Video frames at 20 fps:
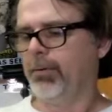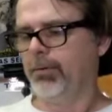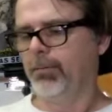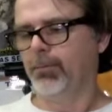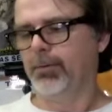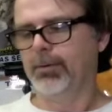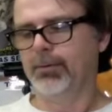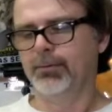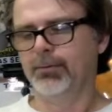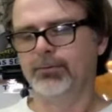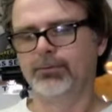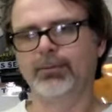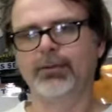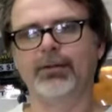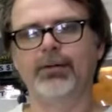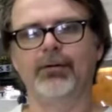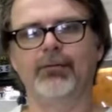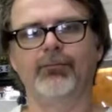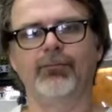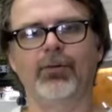that we use
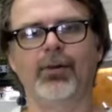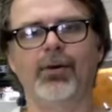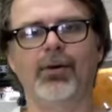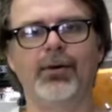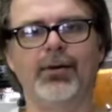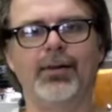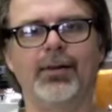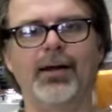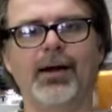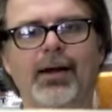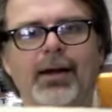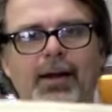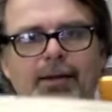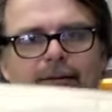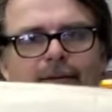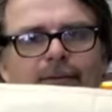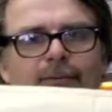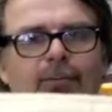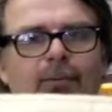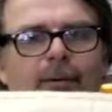here in Florida a lot. I
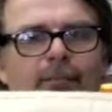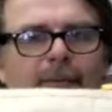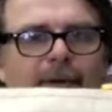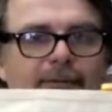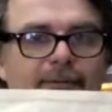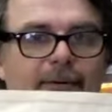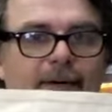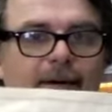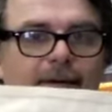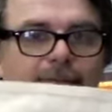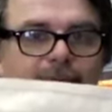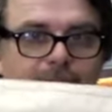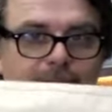use one myself.